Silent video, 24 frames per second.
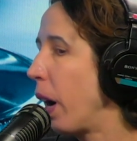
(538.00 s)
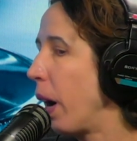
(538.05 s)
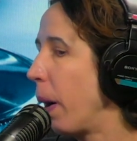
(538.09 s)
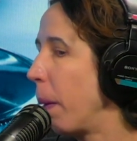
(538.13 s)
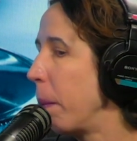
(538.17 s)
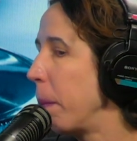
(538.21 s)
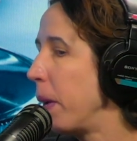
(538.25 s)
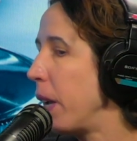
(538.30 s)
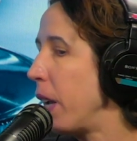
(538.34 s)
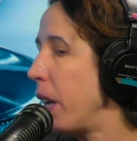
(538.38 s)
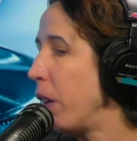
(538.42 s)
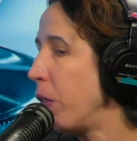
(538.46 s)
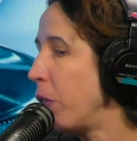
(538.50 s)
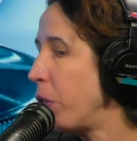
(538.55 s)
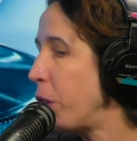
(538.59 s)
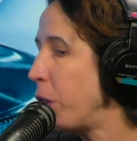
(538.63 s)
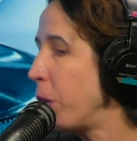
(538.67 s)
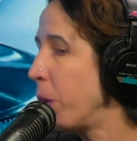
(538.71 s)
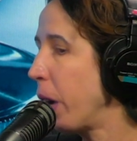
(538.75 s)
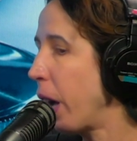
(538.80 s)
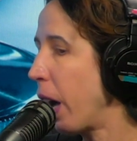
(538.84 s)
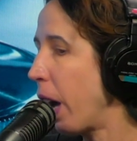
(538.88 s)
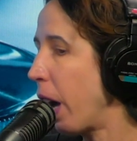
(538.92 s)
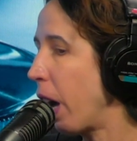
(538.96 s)
um, if
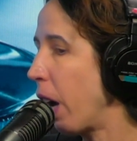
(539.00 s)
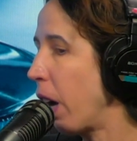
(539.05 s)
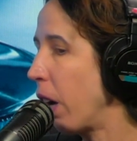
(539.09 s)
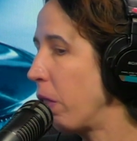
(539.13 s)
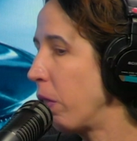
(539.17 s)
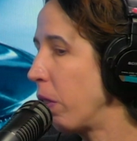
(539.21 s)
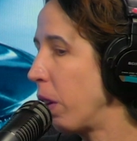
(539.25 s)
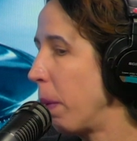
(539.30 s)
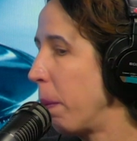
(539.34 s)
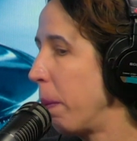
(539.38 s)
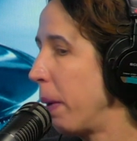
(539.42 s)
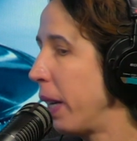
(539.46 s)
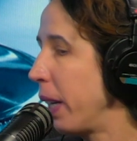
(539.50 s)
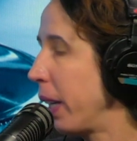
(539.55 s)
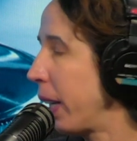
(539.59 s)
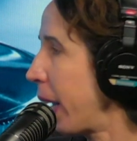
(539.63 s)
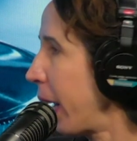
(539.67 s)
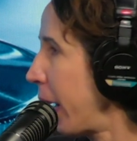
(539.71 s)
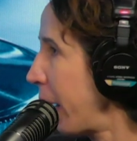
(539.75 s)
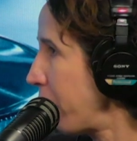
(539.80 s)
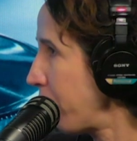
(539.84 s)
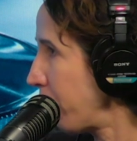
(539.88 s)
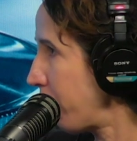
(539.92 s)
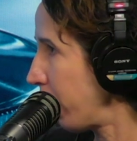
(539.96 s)
you have a
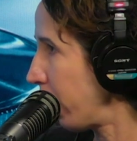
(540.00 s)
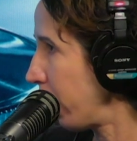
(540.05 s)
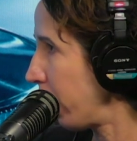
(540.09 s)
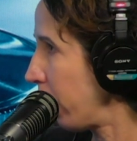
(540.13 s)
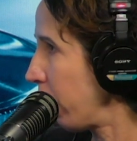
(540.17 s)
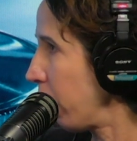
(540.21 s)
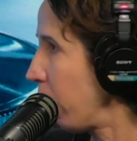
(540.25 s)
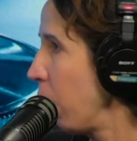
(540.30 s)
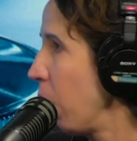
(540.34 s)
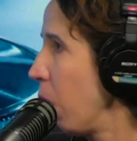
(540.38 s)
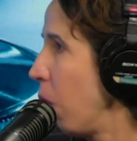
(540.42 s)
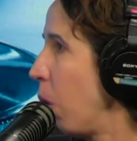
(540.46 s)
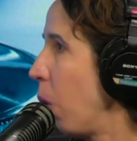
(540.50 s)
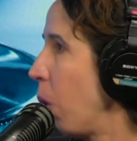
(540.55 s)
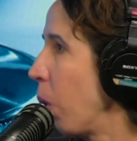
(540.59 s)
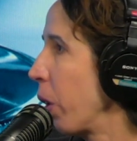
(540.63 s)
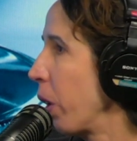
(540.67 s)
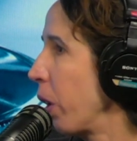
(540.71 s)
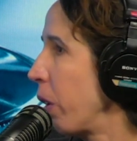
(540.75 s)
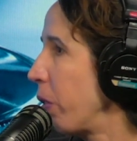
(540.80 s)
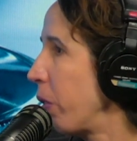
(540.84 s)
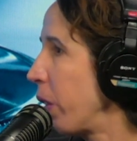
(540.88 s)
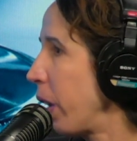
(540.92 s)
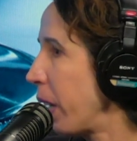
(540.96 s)
medication or
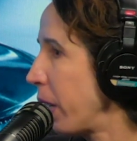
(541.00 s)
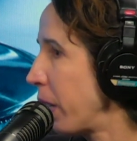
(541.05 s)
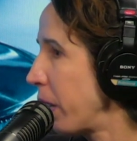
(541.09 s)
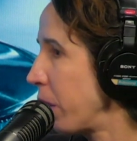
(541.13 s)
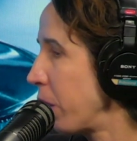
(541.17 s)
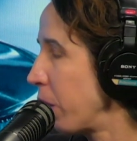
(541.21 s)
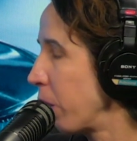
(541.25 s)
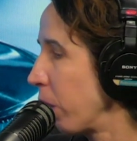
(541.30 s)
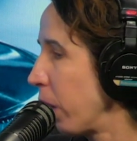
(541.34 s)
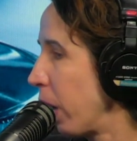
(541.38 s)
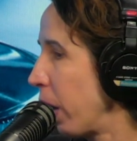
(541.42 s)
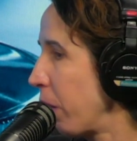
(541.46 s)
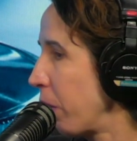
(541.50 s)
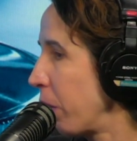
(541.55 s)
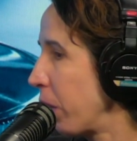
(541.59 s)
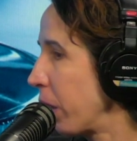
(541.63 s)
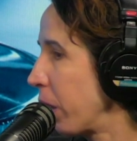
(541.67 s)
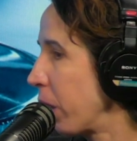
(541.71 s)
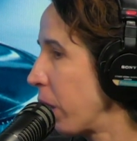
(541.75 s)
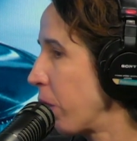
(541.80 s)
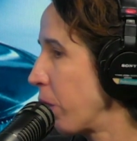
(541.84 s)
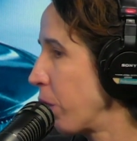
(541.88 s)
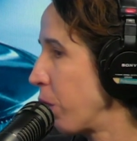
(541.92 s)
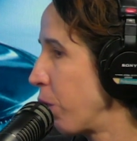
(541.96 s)
an event in your life
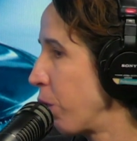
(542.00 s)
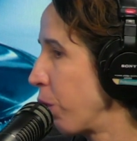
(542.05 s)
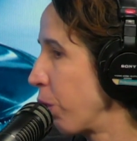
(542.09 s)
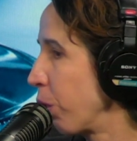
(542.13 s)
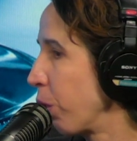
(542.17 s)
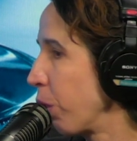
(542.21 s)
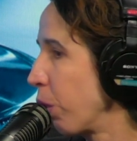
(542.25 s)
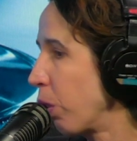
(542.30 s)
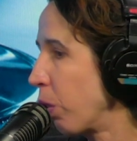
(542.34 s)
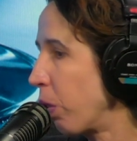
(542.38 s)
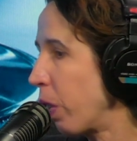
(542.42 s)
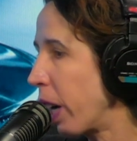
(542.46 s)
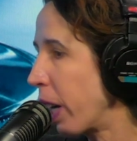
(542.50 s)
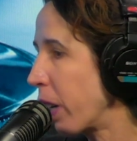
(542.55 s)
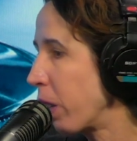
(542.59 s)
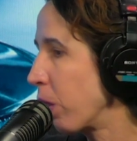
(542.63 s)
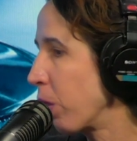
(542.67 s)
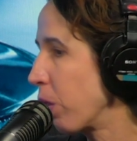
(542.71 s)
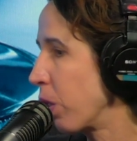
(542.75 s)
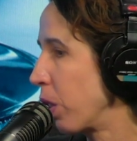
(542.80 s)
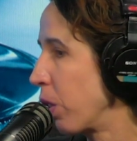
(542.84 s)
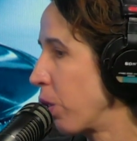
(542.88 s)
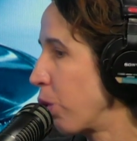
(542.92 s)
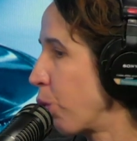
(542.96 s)
that causes your growth
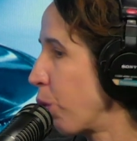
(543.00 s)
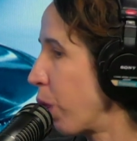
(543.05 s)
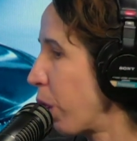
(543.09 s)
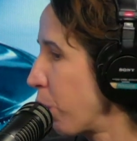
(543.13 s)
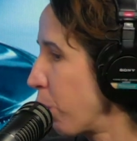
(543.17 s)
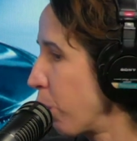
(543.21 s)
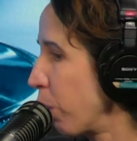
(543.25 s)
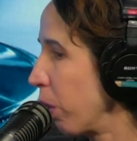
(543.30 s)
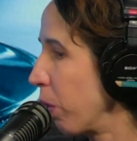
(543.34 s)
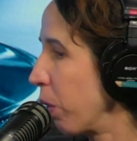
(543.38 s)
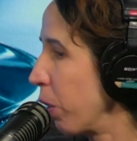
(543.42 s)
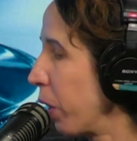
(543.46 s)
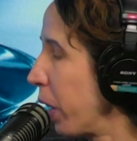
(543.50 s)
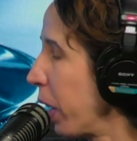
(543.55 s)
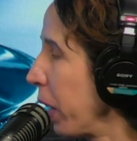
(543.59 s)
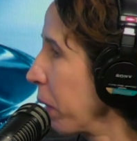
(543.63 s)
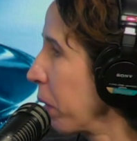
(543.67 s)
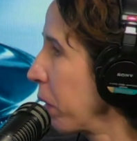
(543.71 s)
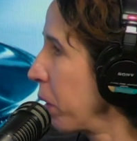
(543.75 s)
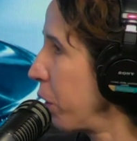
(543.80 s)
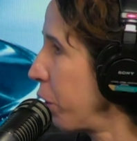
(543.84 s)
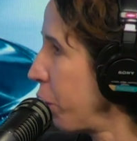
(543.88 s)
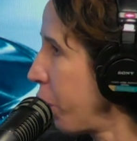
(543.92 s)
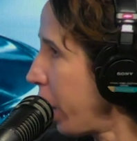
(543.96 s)
factors and structure of your hair
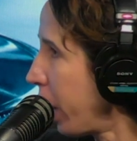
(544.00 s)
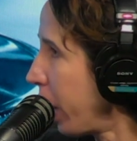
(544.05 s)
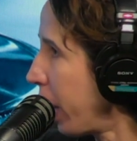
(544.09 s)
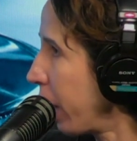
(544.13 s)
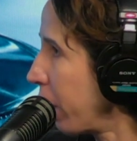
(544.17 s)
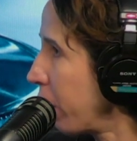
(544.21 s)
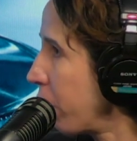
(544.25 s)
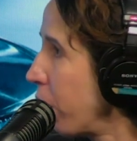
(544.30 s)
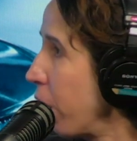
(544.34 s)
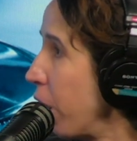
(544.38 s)
to change,